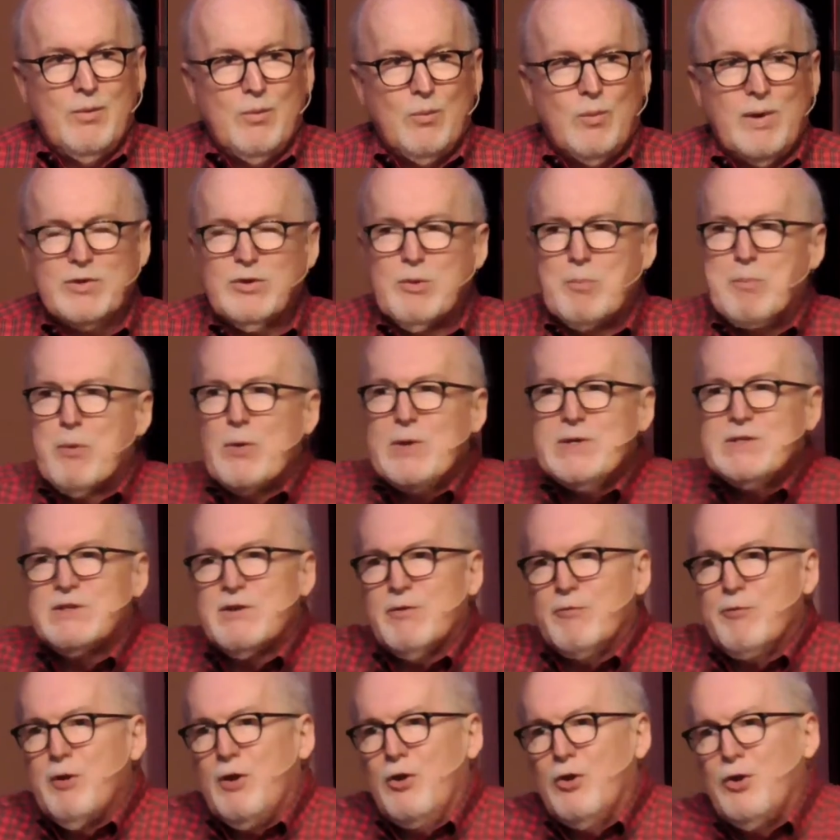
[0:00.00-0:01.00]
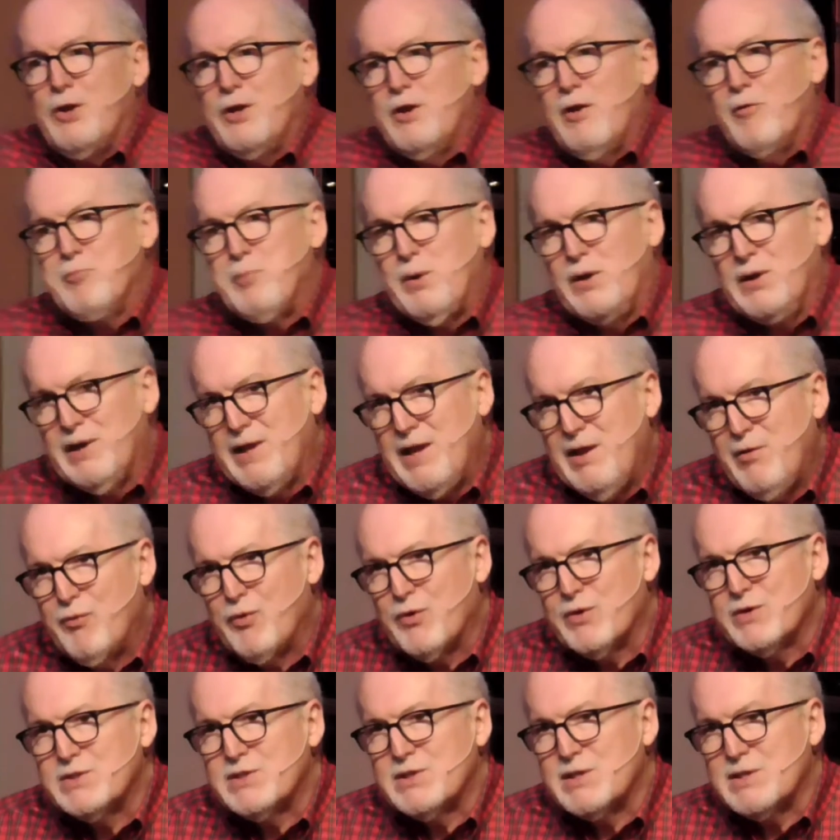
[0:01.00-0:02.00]
What the priesthood of
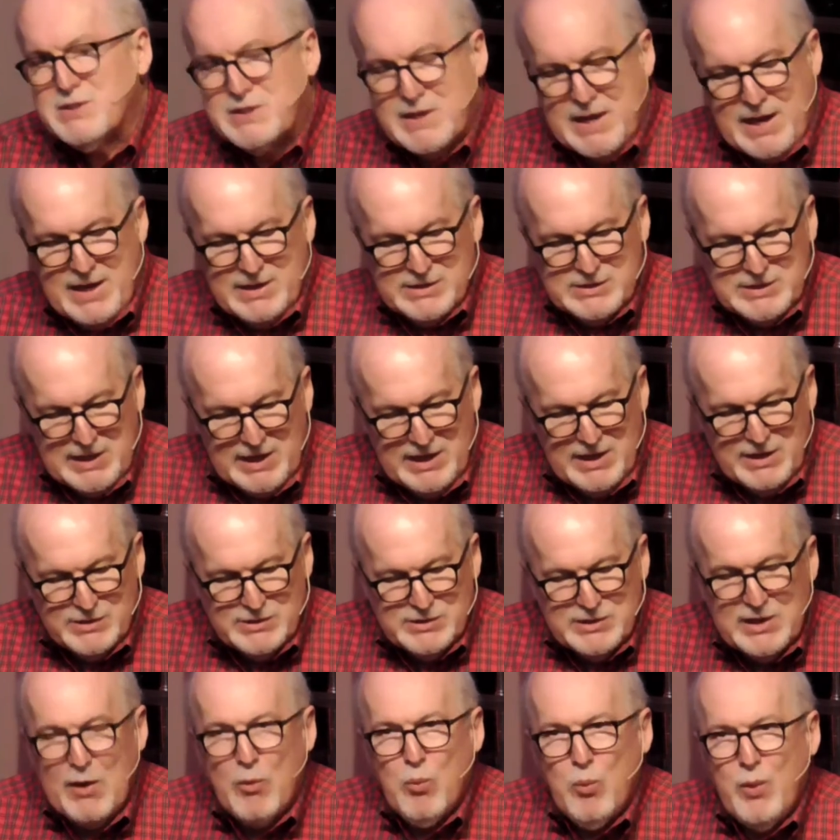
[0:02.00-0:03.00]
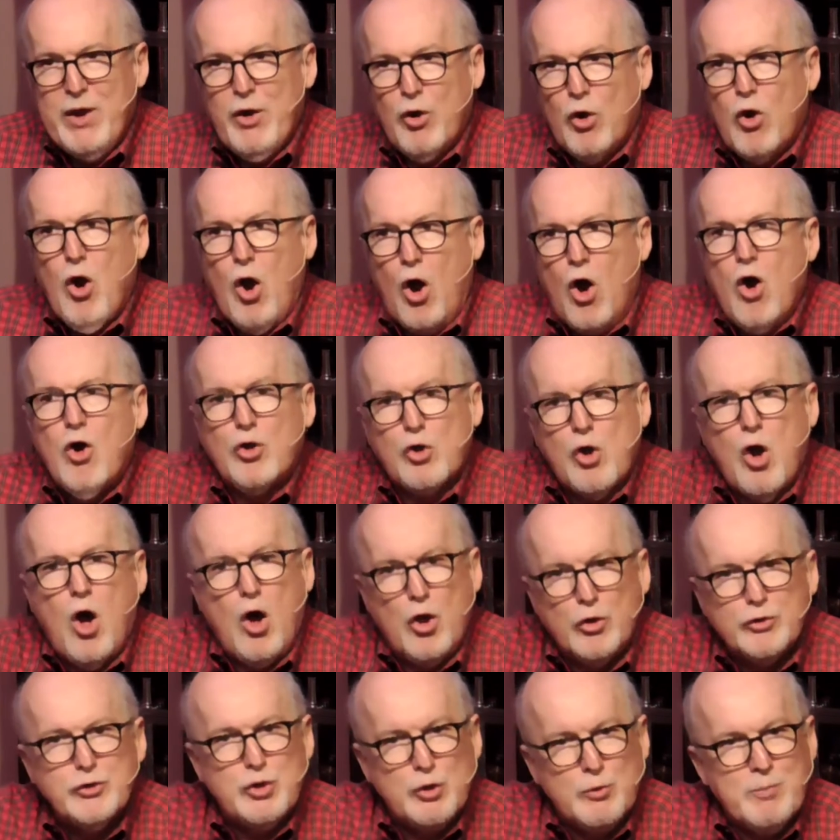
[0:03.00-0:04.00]
believers says is that we are all
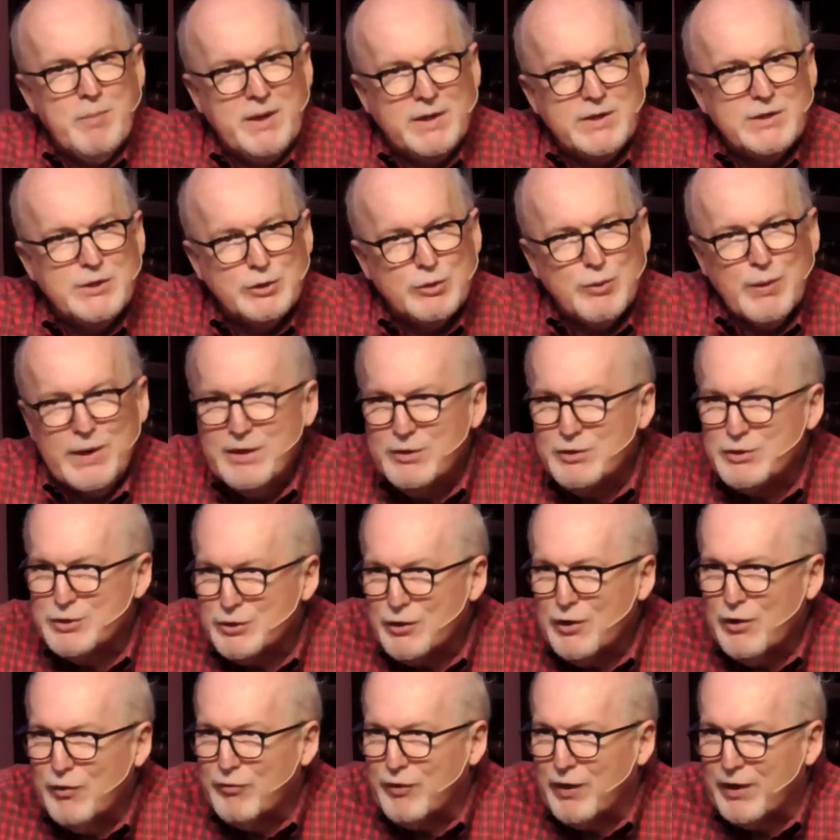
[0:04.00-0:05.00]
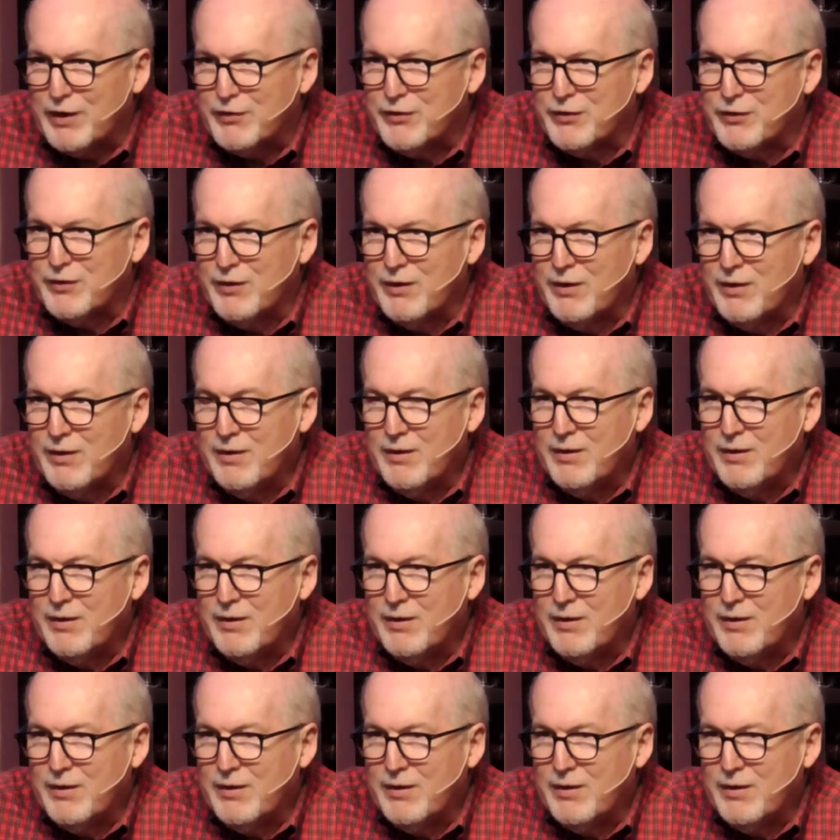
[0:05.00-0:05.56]
called to ministry and service.